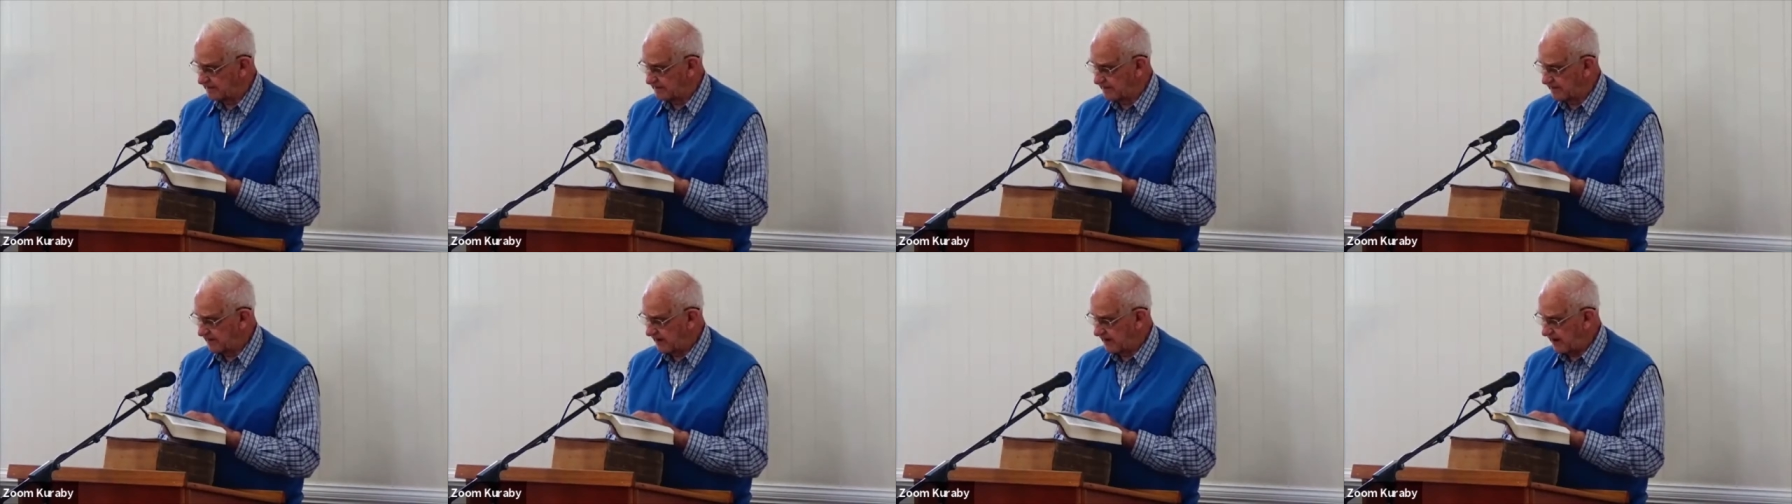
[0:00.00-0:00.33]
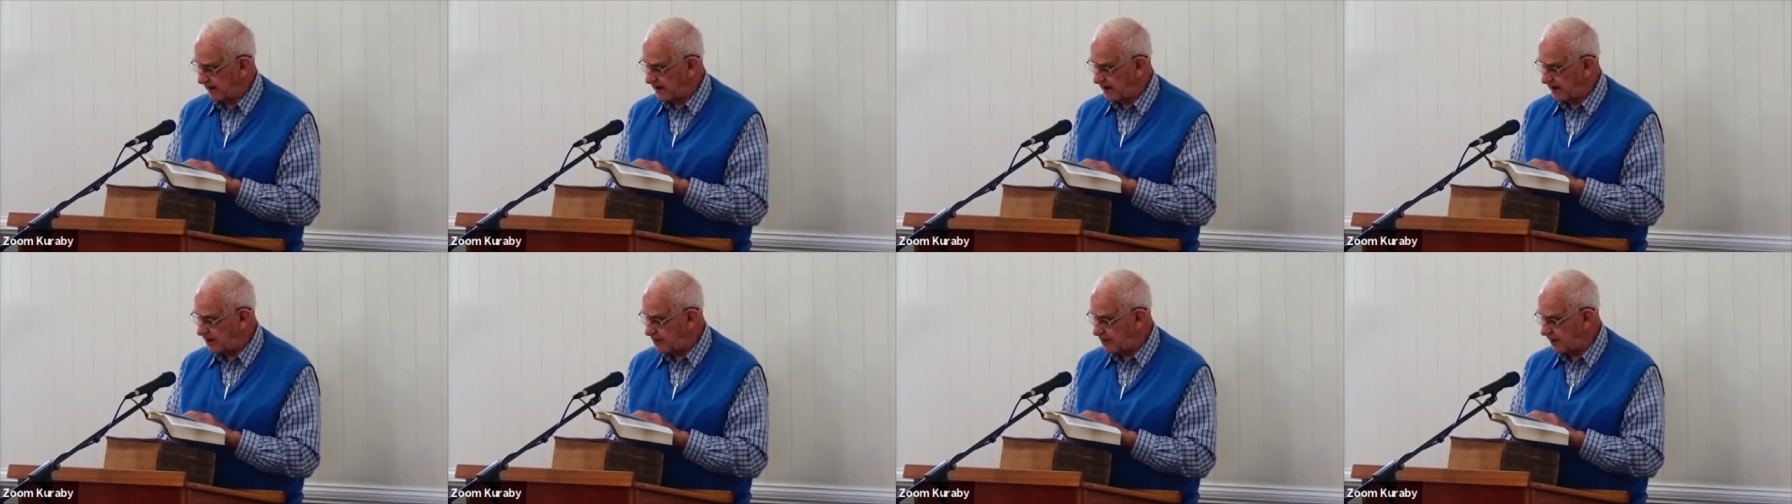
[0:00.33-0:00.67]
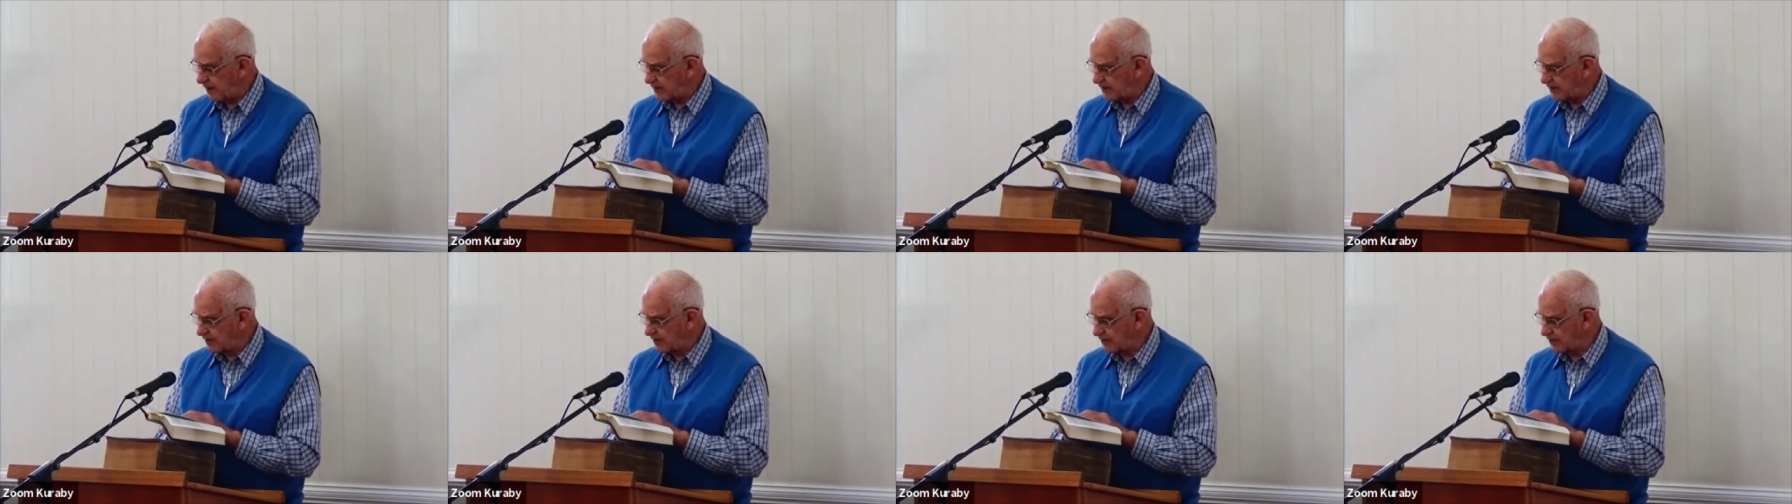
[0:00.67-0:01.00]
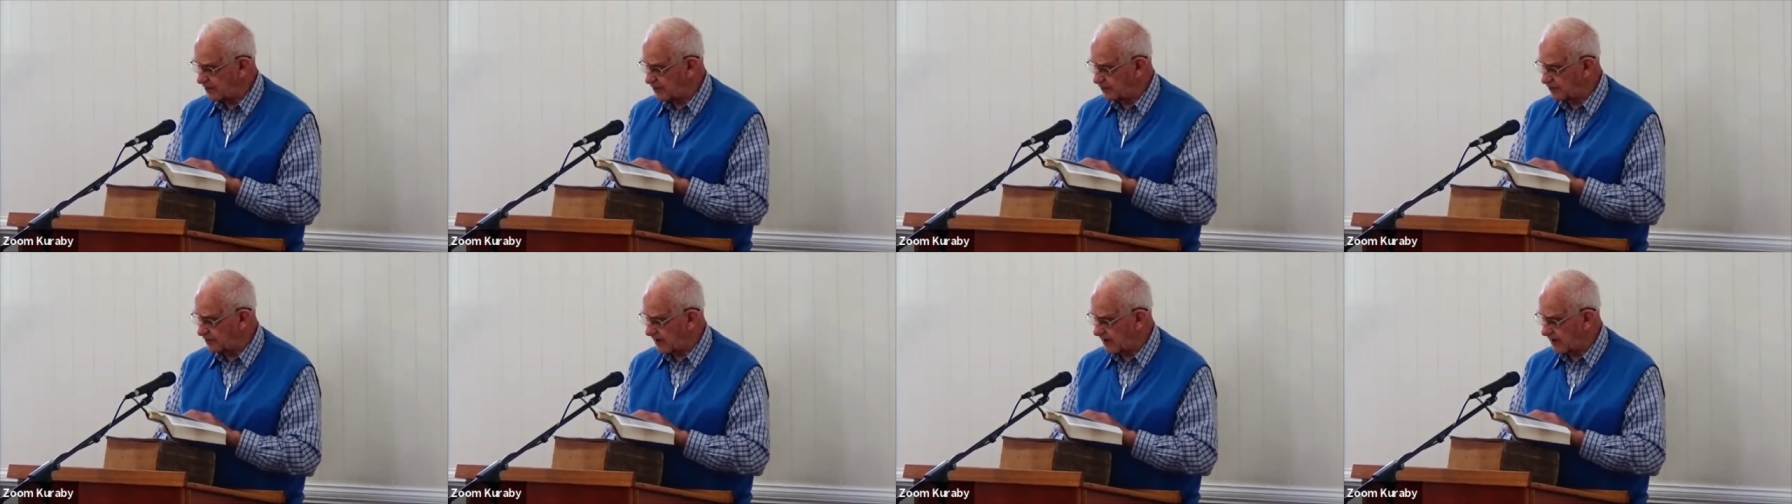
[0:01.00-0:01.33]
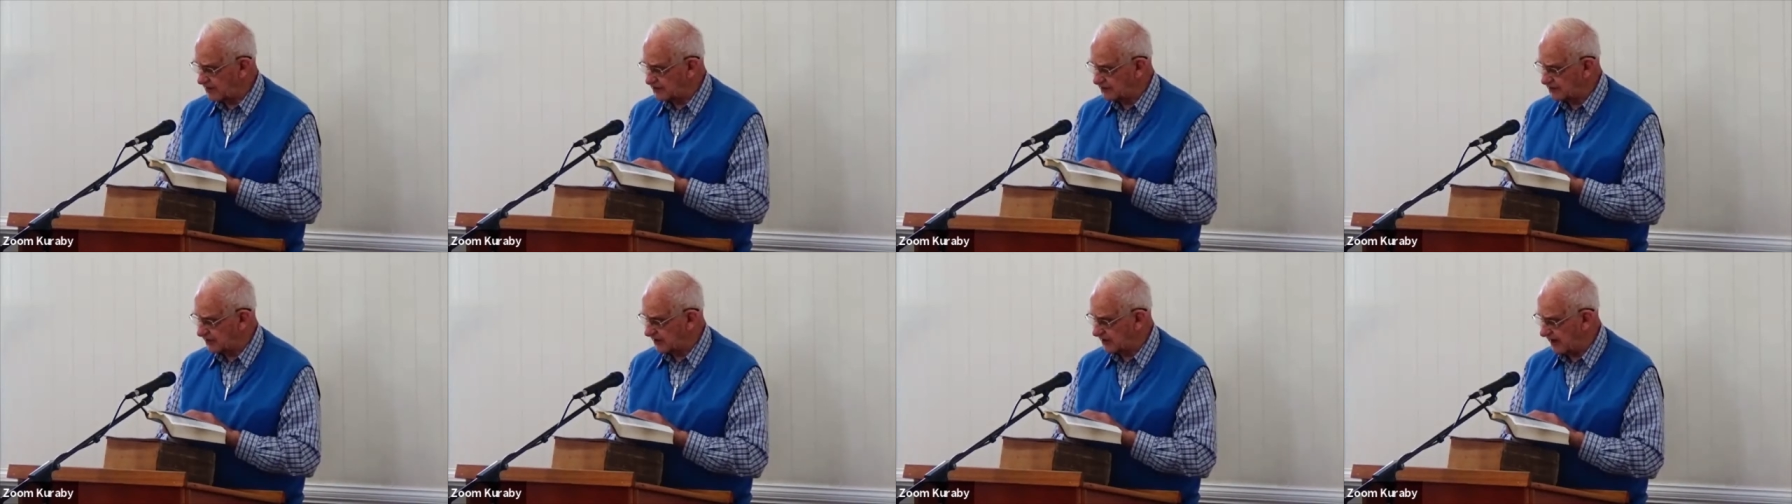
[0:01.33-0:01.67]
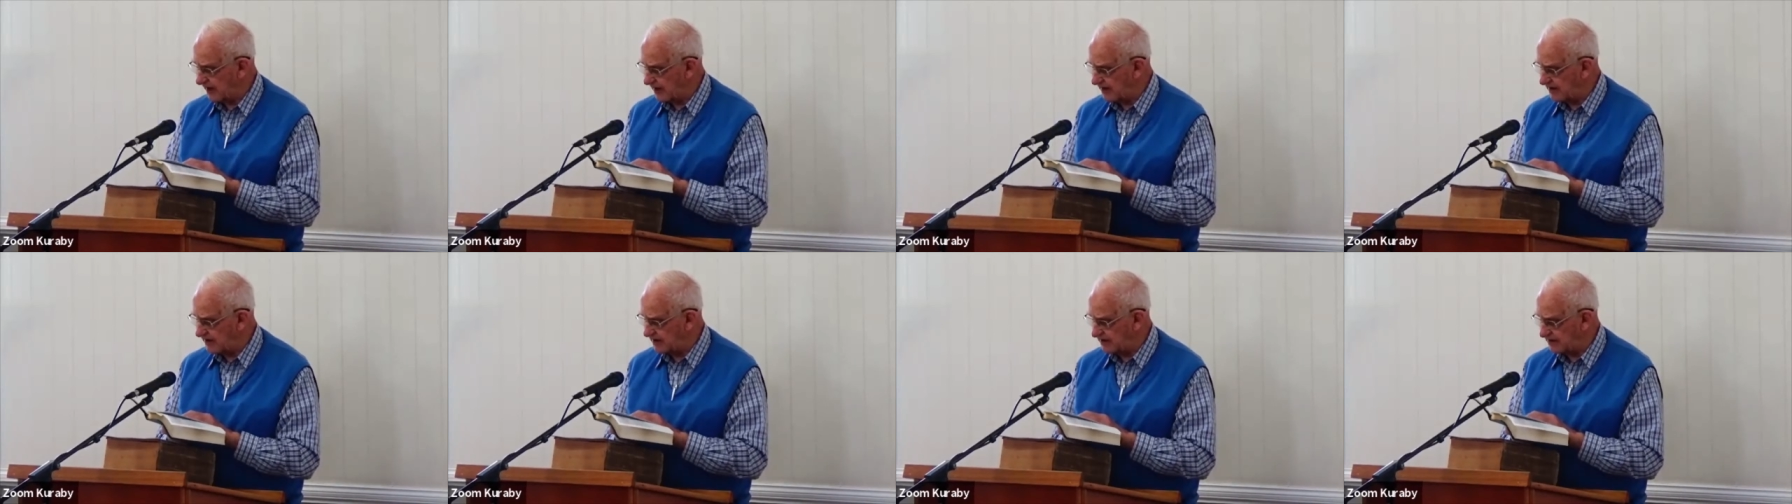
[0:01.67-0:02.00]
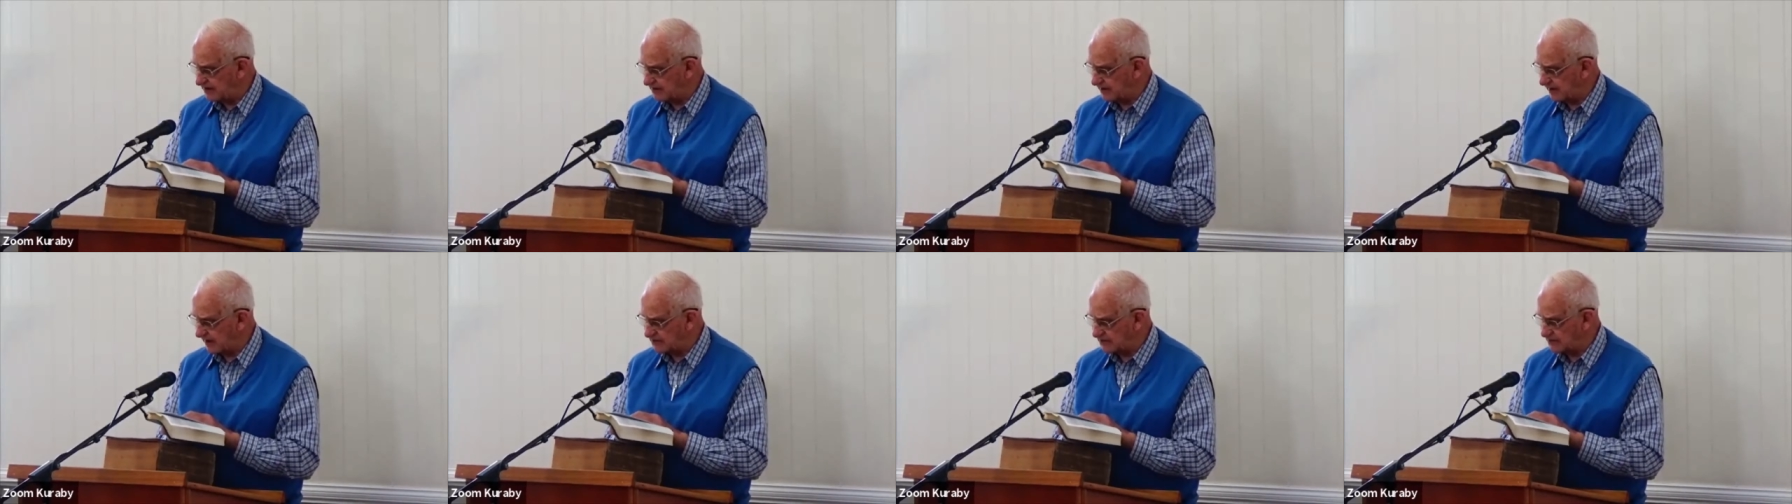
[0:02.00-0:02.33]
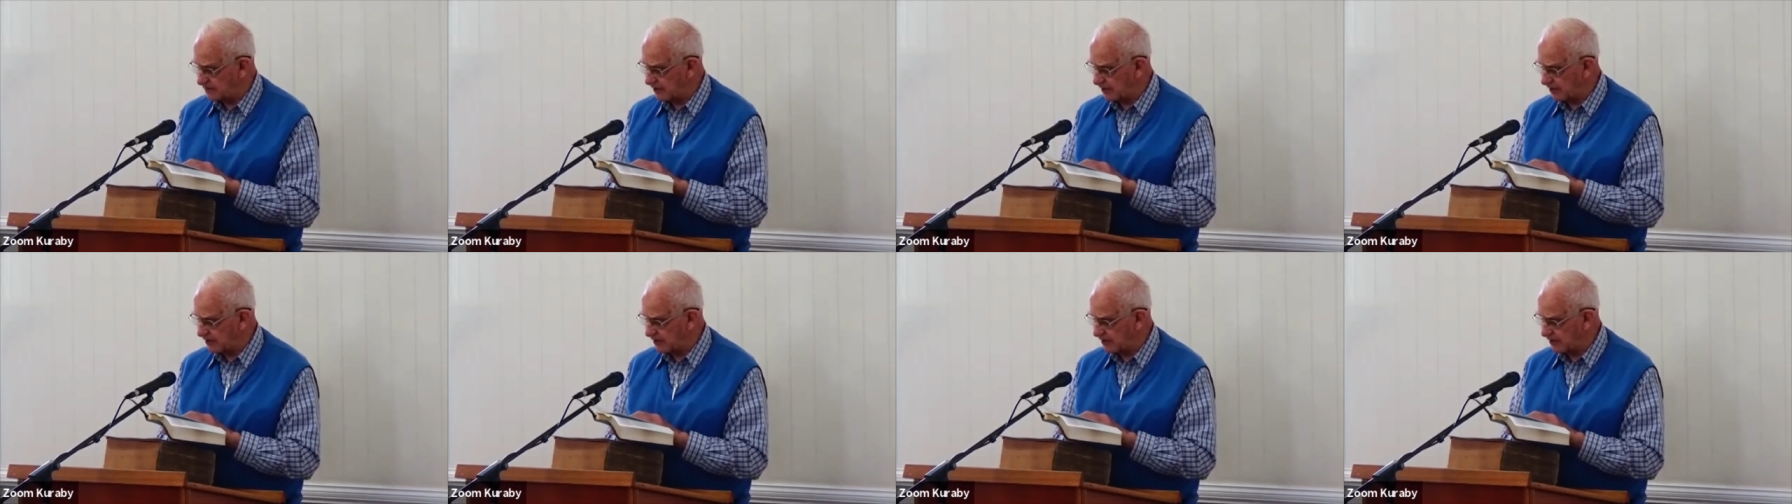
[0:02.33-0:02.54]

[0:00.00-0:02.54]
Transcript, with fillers: Anyone who runs ahead and does not